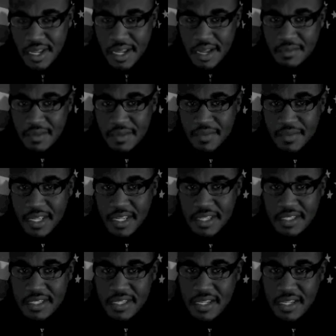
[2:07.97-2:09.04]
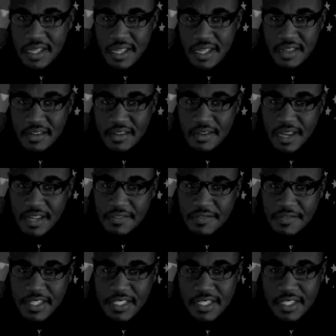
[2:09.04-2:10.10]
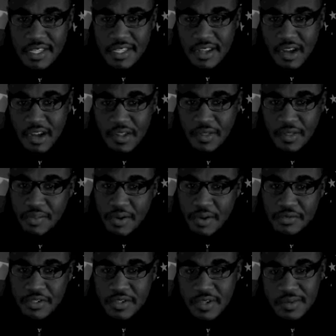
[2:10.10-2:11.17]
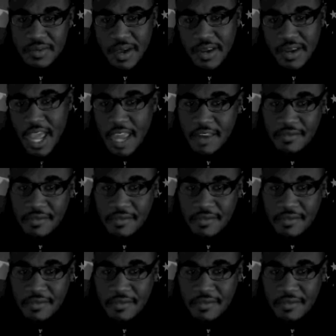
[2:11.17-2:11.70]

I mean, because let's face it, all the pros know about lighting